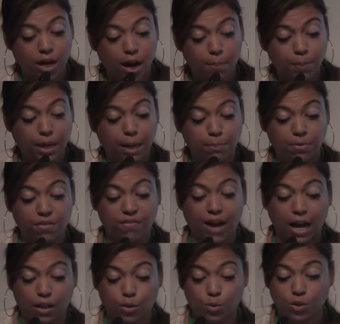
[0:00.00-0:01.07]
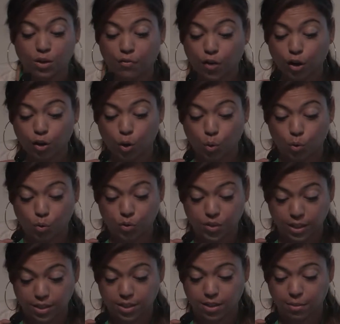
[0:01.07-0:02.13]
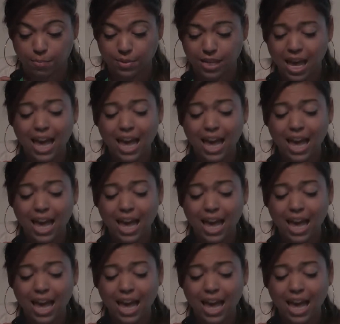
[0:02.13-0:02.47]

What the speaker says: upkeep the values of our local systems.